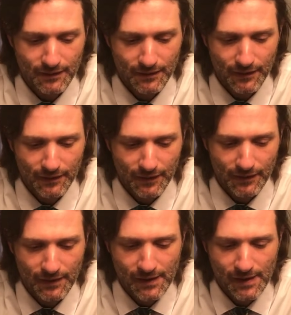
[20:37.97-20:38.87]
You see,
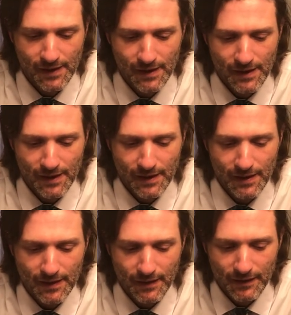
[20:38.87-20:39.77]

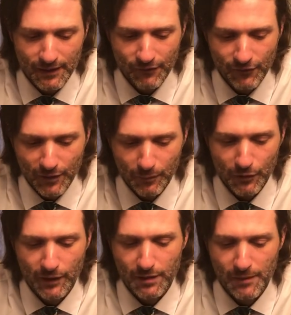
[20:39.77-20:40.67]
the difference
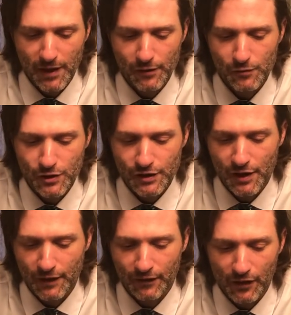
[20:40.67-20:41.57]
between the man who just
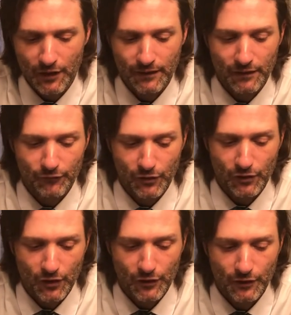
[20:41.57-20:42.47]
cuts lawns and the real
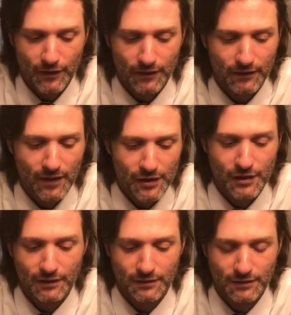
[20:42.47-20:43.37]
gardener is touching.
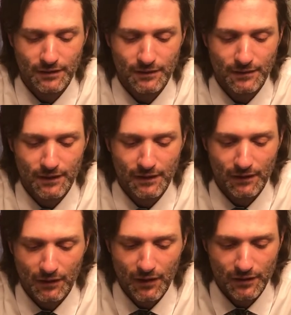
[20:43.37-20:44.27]
The
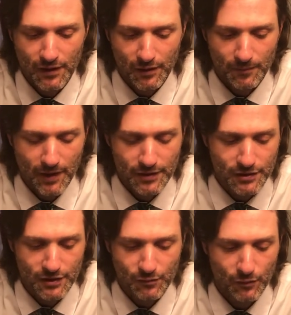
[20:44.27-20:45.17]
lawn cutter might just
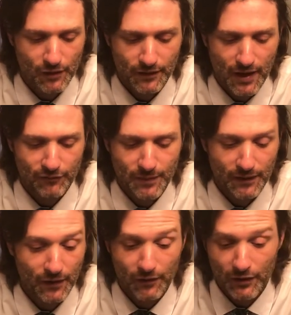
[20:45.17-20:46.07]
as well not have been
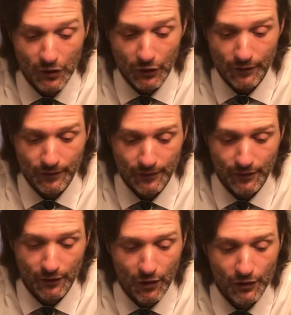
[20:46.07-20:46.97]
there at all. The
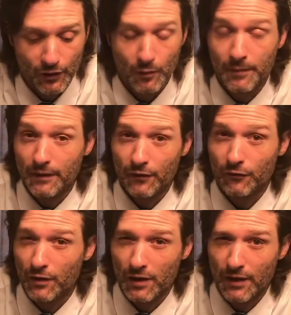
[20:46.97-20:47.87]
gardener will be there for
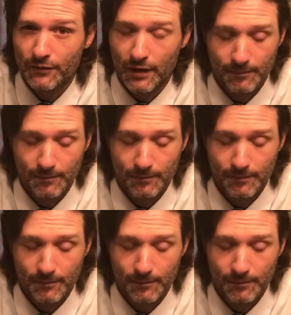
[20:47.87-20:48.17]
a lifetime.